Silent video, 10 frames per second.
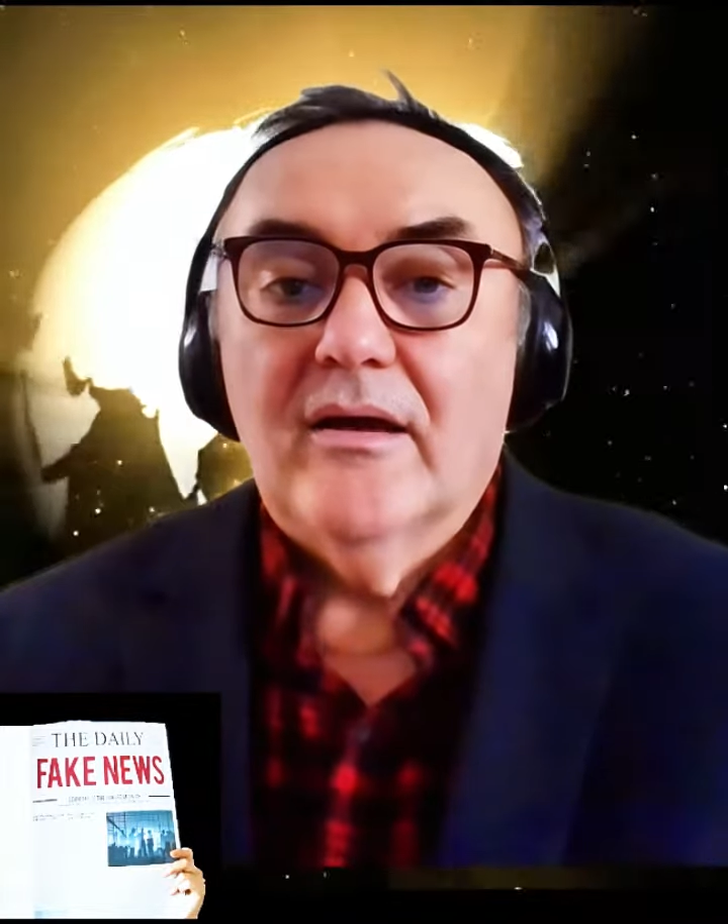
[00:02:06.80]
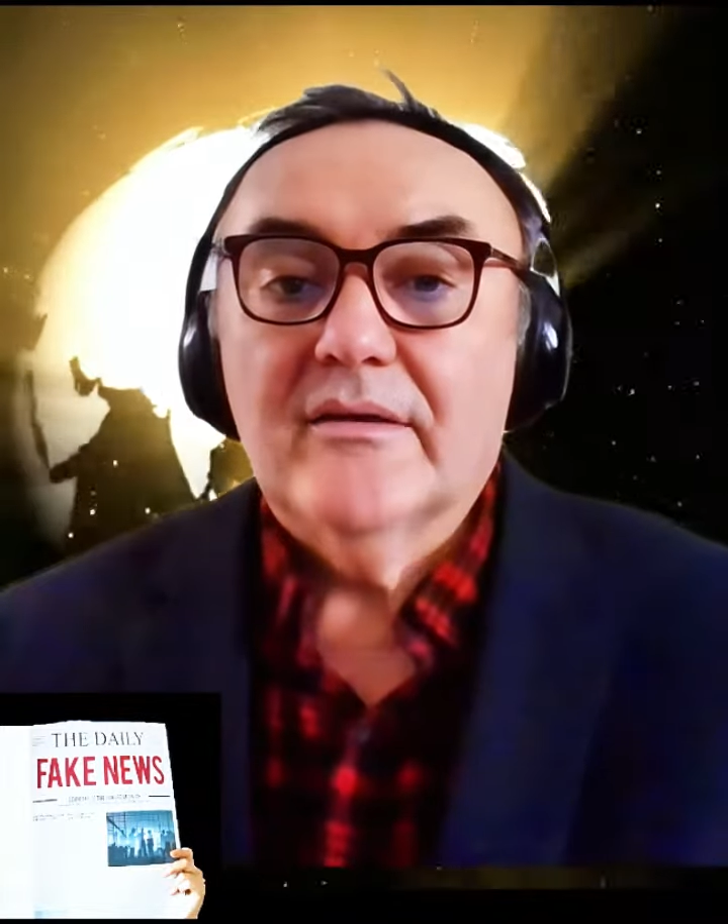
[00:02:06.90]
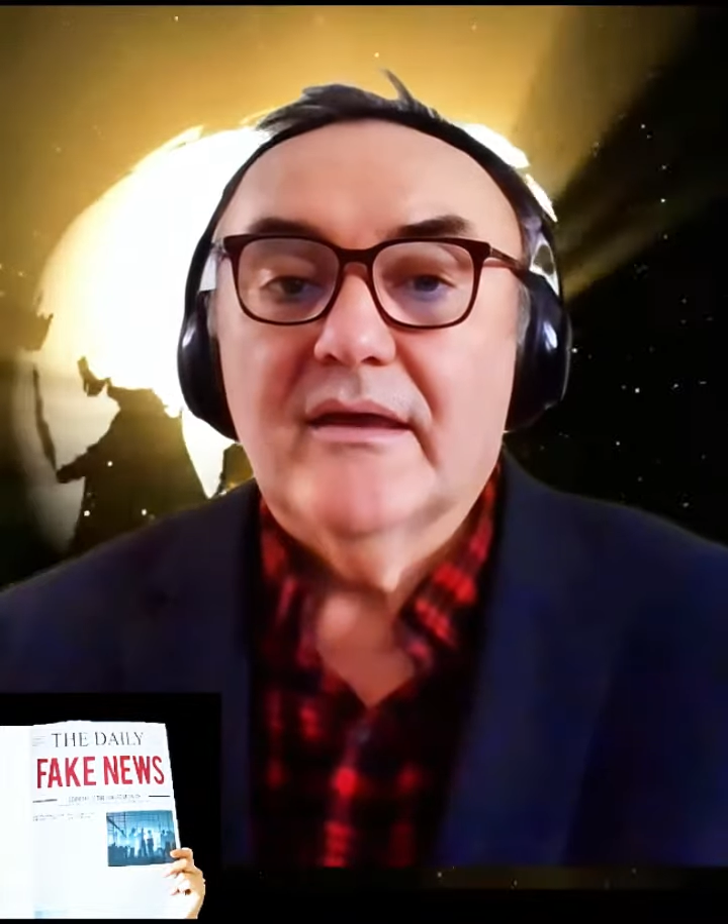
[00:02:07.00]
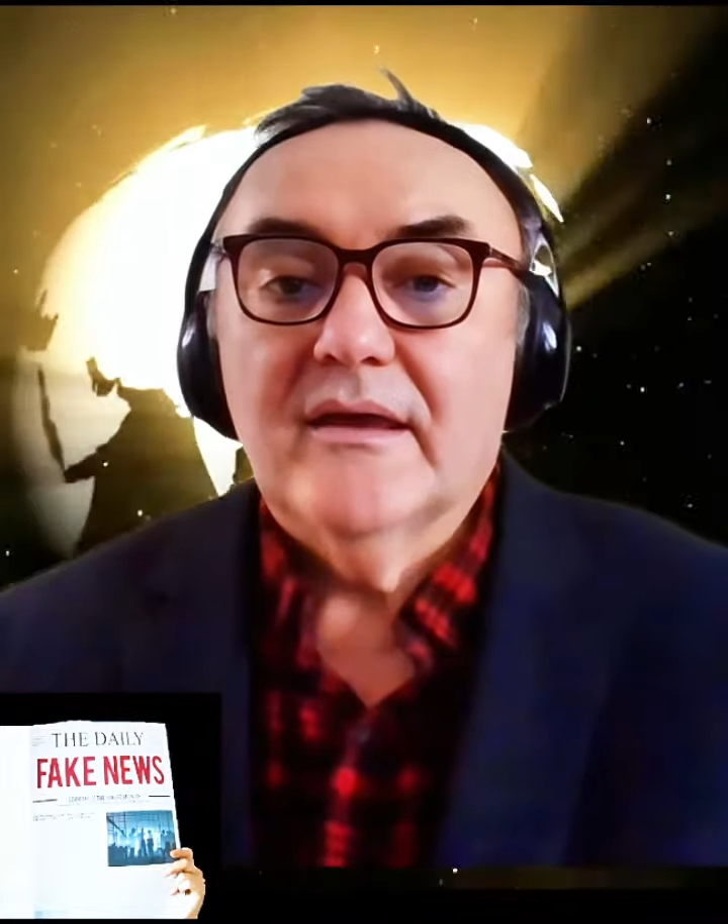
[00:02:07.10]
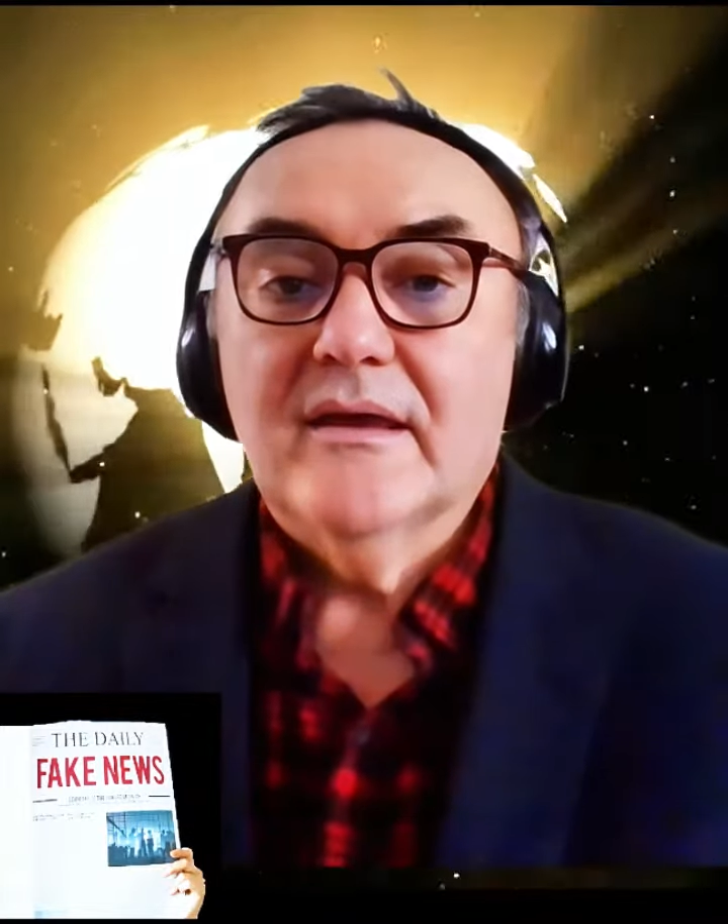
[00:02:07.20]

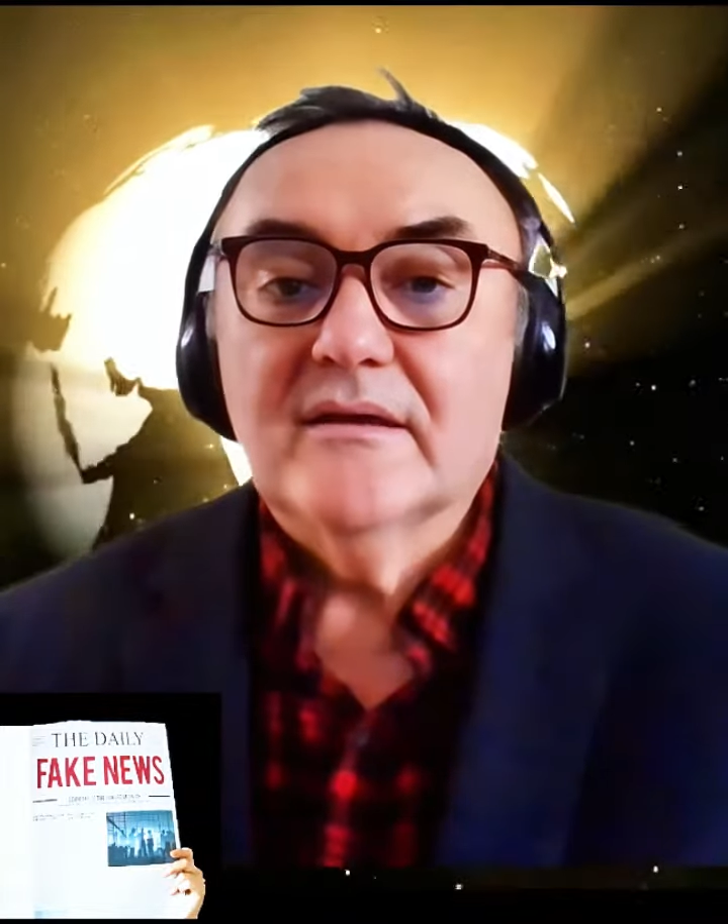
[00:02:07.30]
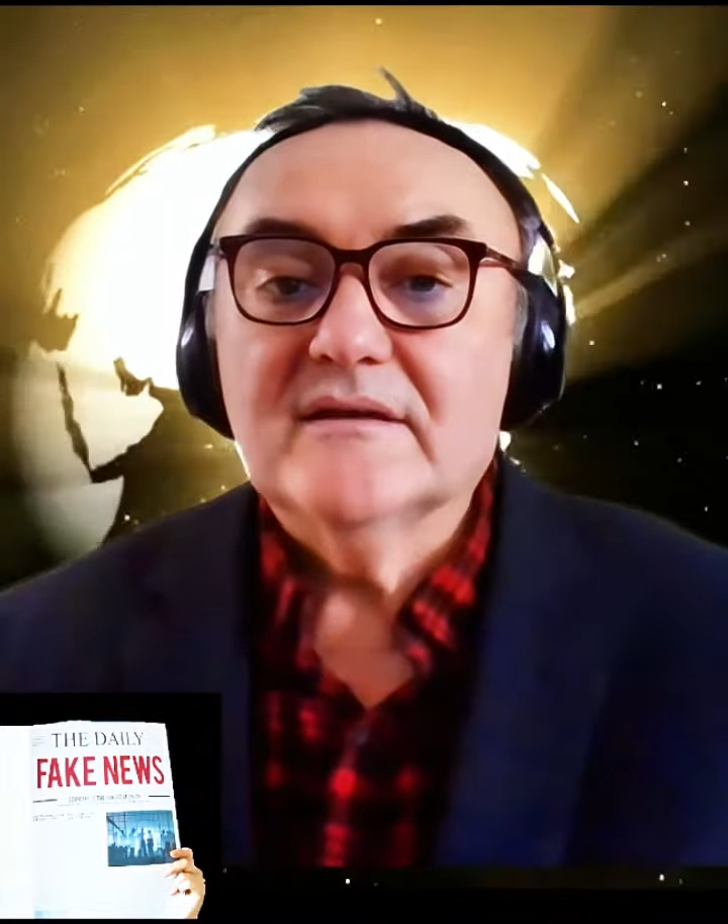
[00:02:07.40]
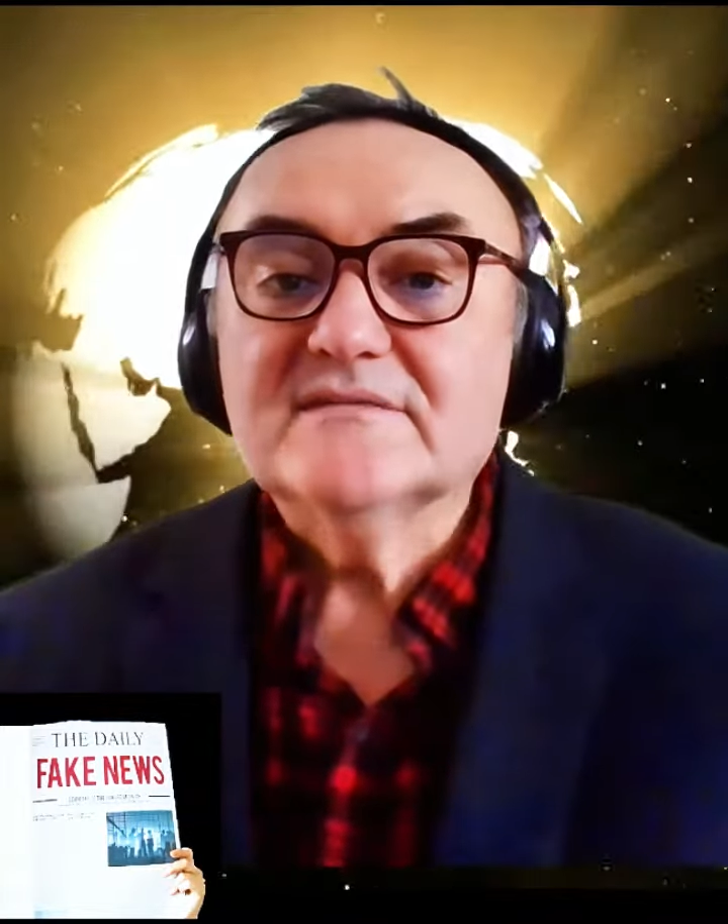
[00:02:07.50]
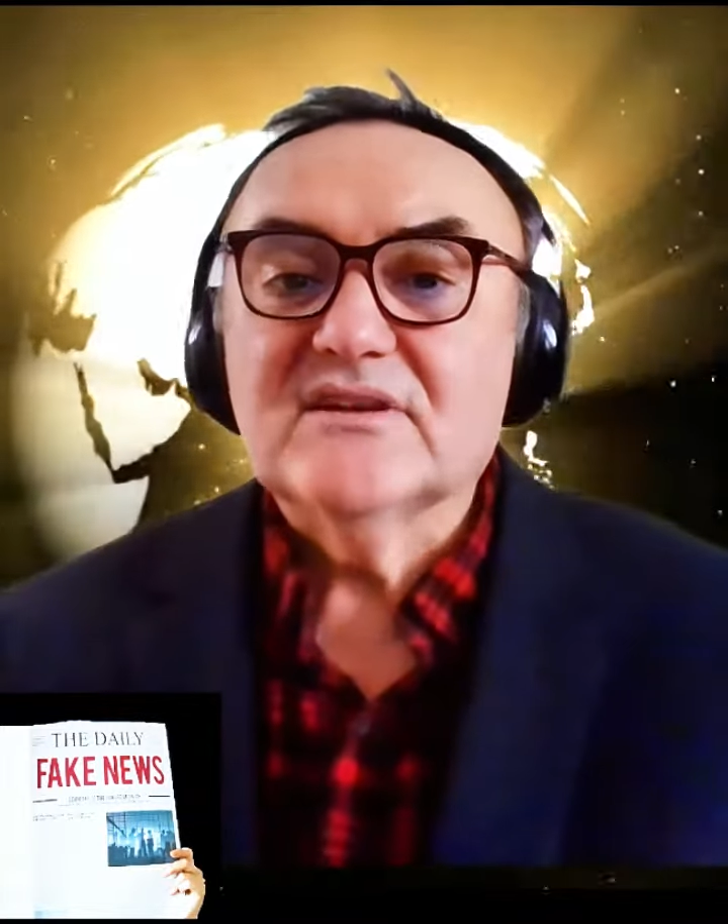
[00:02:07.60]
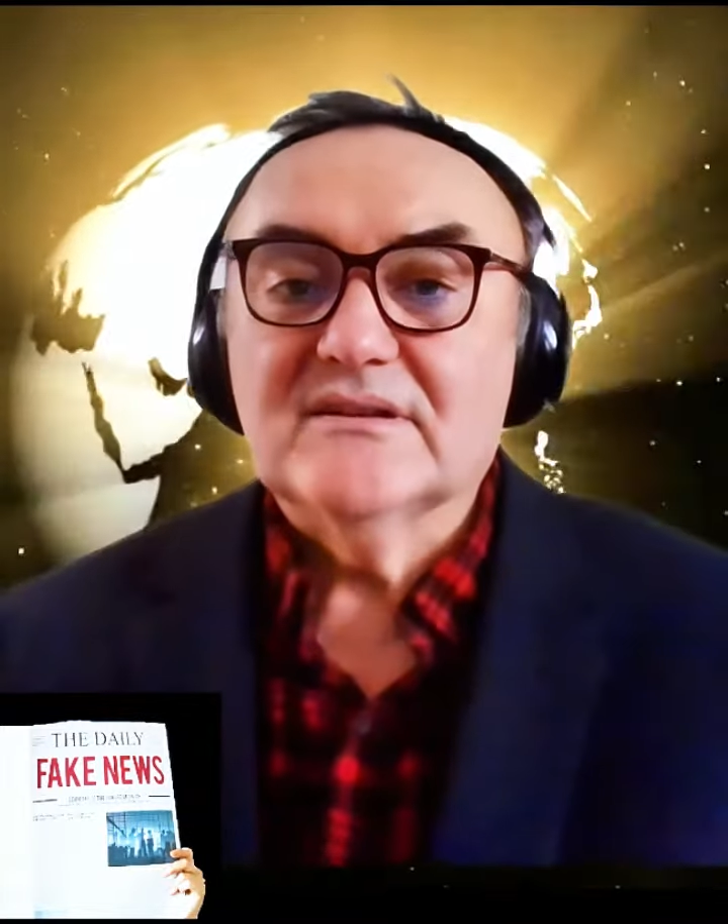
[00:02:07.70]
Okay.
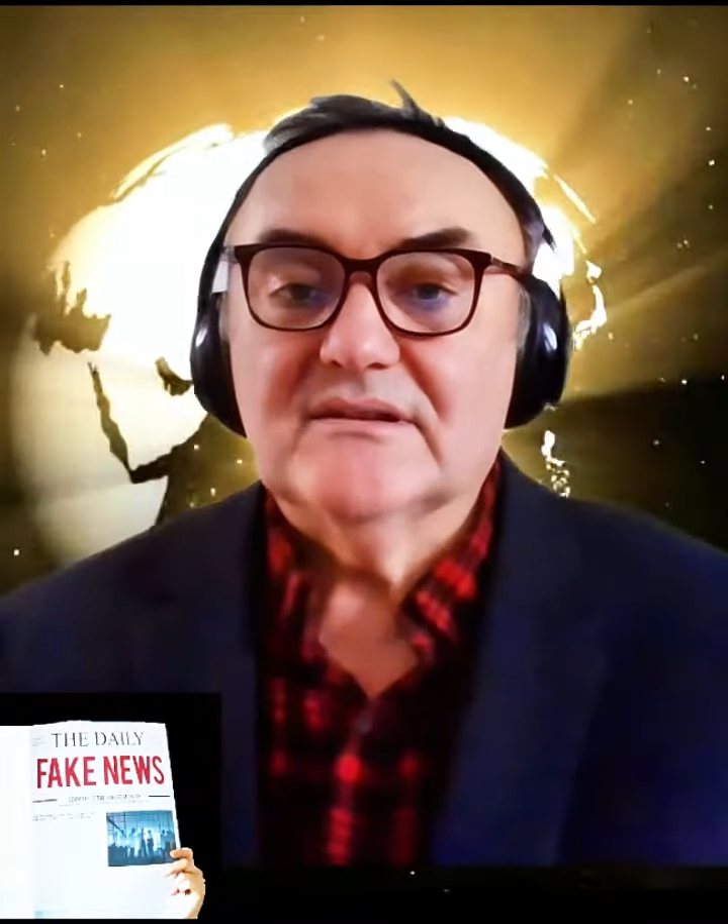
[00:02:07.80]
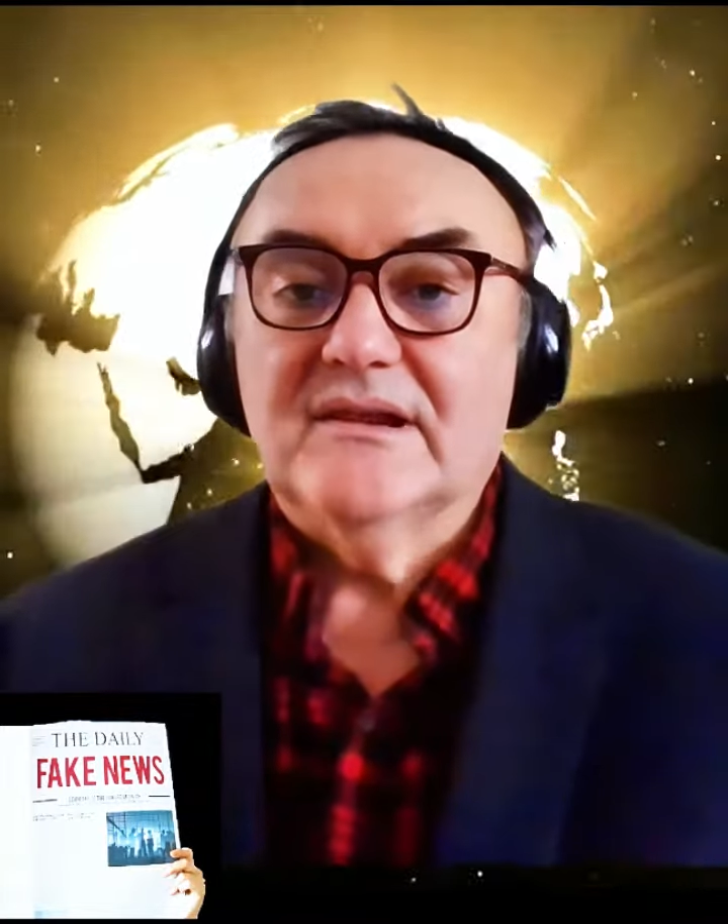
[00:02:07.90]
Israel